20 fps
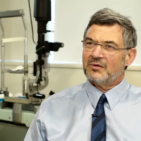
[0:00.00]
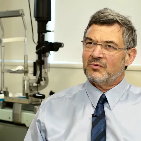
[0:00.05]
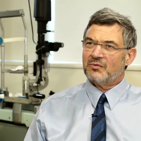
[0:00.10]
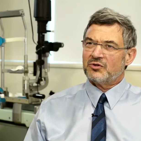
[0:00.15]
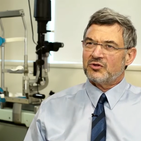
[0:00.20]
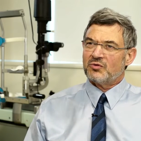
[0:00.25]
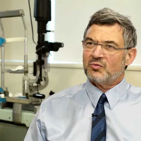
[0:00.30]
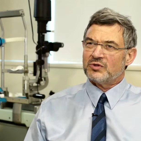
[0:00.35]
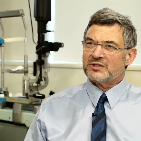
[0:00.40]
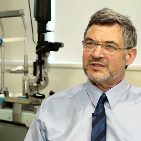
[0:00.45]

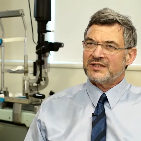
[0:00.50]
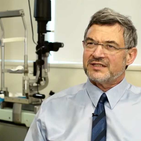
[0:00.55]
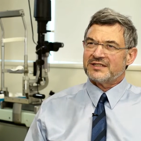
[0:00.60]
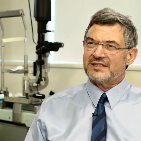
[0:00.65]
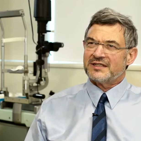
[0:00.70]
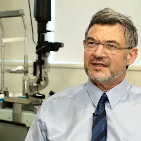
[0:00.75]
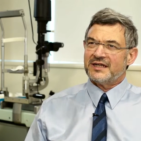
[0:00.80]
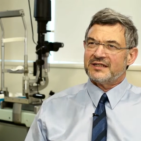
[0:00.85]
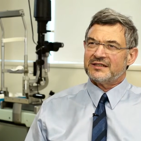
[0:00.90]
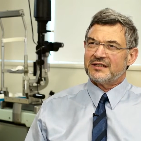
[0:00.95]
which was
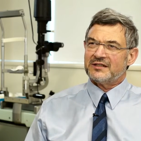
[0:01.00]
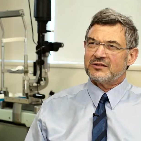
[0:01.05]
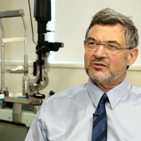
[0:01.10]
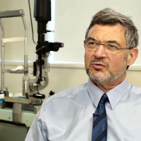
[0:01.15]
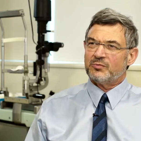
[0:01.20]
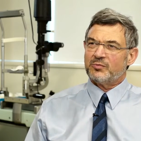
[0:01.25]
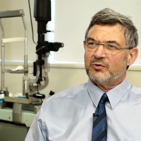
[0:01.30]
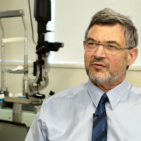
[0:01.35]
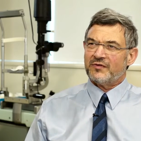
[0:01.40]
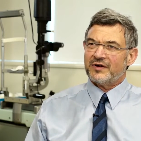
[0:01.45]
designated
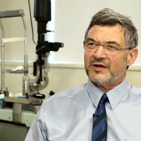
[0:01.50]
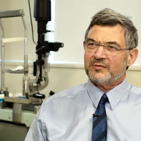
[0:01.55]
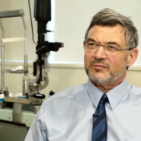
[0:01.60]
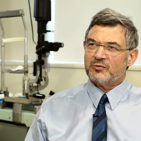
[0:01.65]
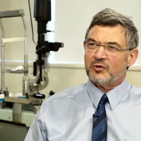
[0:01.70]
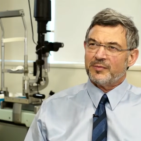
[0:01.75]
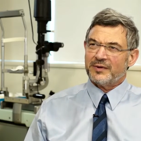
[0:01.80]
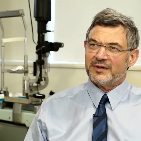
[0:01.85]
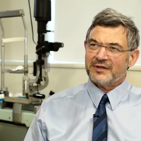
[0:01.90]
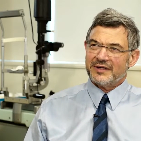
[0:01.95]
to provide
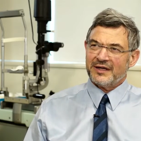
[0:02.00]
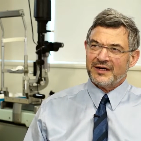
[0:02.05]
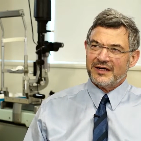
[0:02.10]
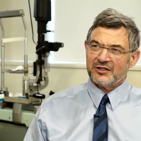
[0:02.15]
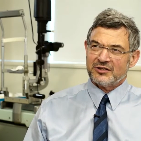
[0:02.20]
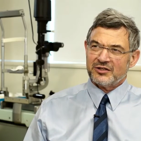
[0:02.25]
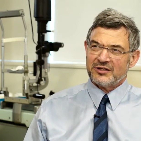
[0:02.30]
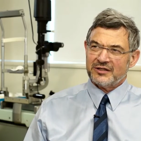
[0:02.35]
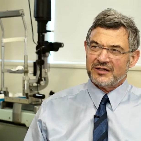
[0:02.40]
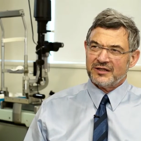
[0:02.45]
pupil
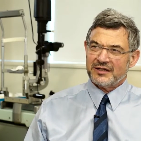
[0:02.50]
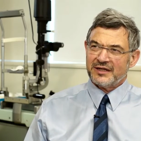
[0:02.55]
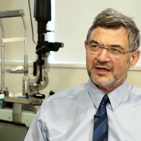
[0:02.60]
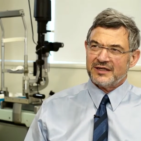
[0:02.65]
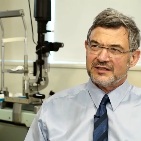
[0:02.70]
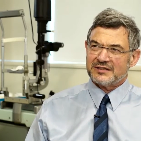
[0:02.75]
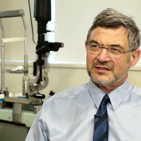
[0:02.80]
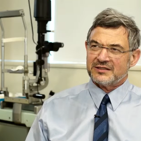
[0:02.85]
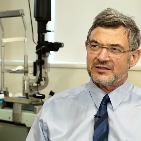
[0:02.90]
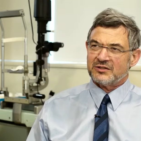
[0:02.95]
dilation in
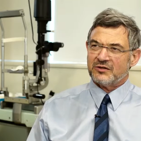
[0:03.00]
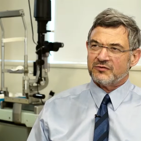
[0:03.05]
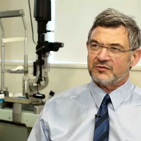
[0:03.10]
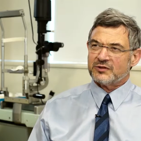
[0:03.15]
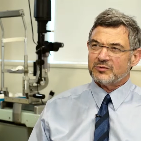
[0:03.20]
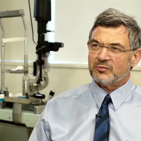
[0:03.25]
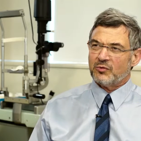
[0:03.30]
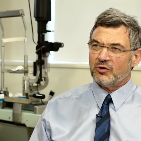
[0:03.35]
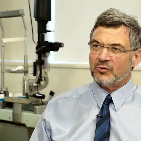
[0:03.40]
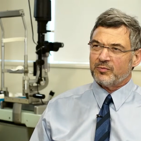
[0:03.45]
cases of
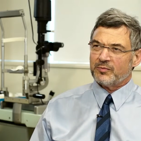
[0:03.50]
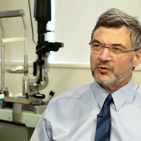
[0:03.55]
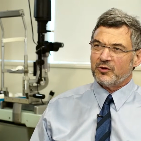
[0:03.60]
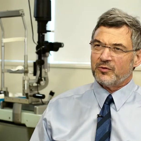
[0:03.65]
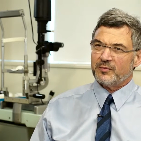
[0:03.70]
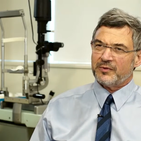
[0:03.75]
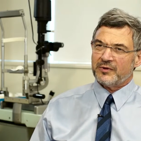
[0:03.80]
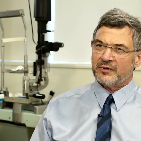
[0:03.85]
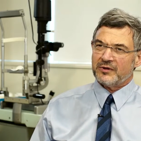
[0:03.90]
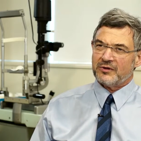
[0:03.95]
small
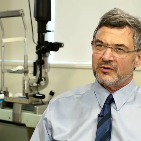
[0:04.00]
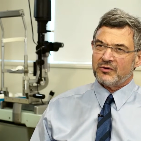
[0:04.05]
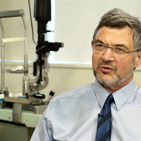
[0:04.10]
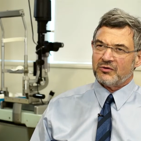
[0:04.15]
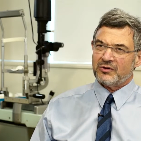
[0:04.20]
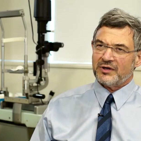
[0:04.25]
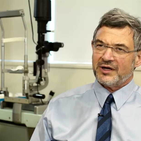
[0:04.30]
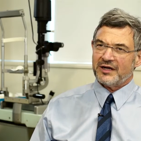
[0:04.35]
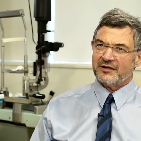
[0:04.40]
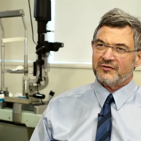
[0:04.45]
pupil
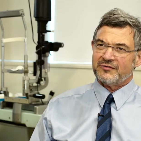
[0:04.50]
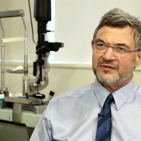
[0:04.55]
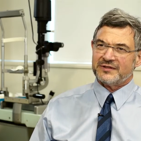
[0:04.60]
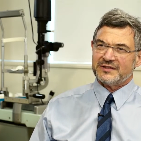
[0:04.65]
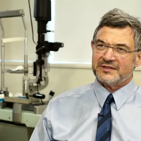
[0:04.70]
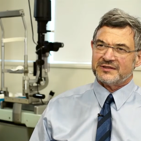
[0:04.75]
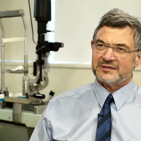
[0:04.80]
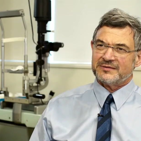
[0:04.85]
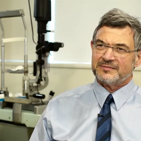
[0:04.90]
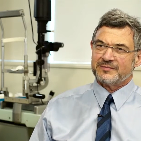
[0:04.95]
or
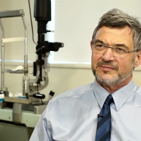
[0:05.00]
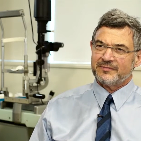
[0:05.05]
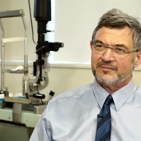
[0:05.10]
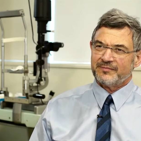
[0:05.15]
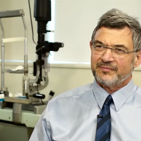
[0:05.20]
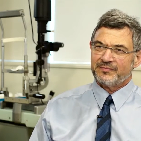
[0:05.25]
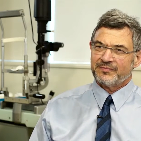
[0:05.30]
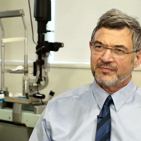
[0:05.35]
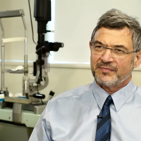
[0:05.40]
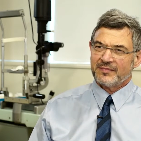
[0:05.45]
IFIS.
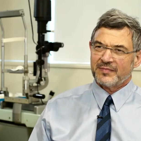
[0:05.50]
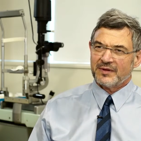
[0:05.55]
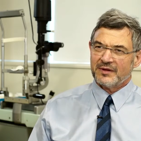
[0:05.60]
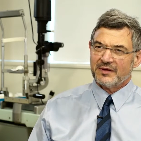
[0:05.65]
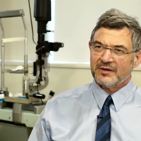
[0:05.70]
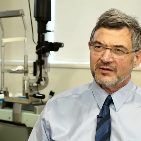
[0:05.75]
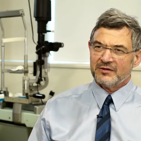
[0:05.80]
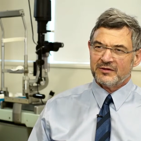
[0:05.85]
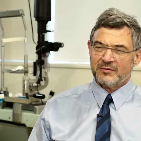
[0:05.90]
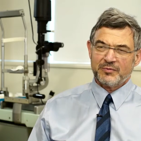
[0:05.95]

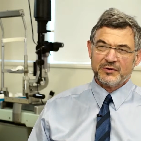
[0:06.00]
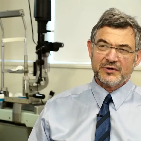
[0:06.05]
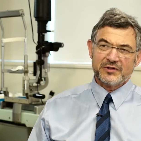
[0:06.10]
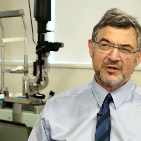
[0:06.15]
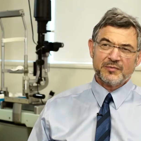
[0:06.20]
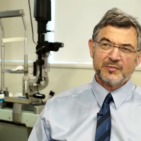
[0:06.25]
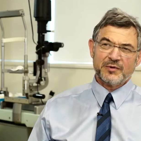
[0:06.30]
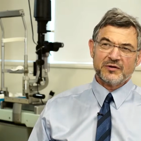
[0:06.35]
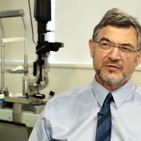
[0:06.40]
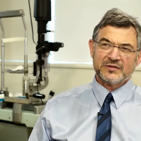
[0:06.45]
The
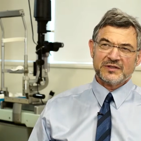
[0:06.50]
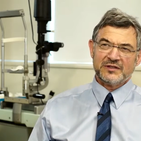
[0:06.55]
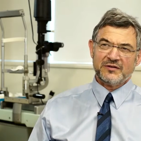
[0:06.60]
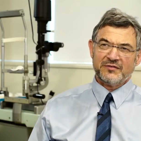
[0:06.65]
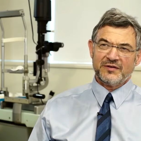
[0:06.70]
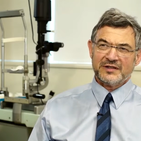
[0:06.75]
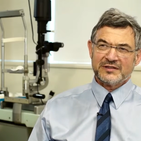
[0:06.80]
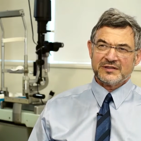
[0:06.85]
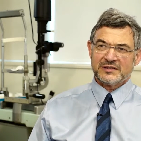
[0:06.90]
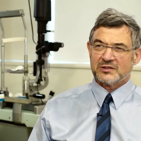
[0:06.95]
principle of the
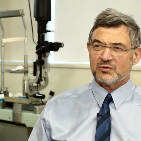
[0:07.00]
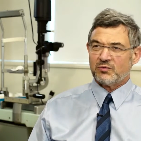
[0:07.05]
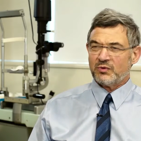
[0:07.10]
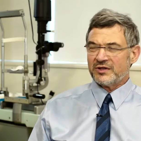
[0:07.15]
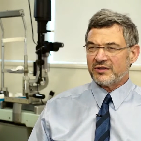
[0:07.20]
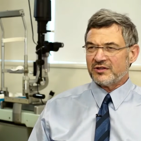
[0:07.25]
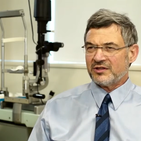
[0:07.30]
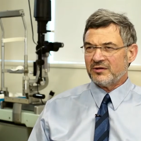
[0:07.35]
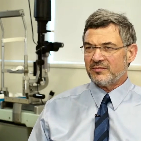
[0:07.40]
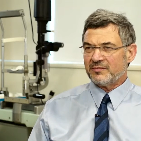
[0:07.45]
device is
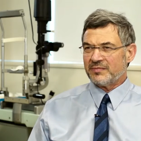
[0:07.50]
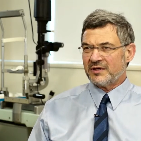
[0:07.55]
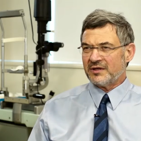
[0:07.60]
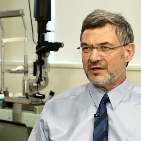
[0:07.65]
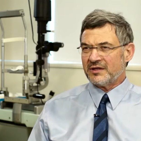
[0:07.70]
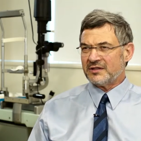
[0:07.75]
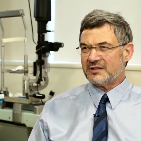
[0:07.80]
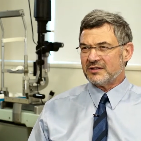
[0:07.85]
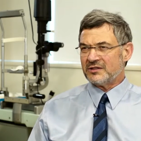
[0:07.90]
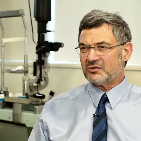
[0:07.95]
quite
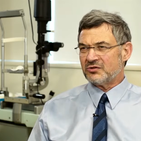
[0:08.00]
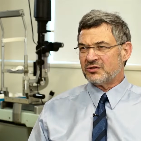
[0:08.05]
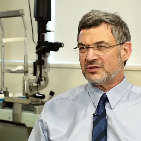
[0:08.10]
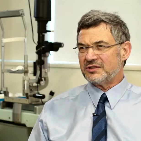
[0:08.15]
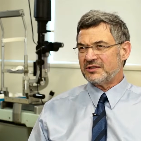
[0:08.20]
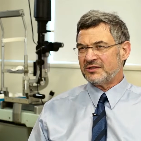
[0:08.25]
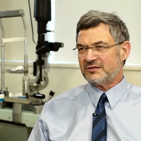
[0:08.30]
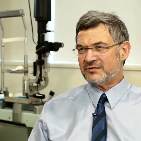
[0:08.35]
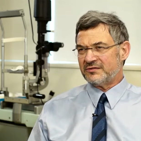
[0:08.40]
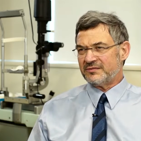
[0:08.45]
simple and
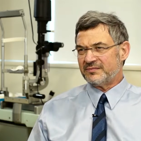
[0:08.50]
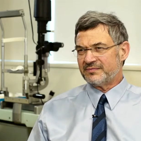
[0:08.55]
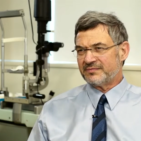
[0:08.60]
intuitive.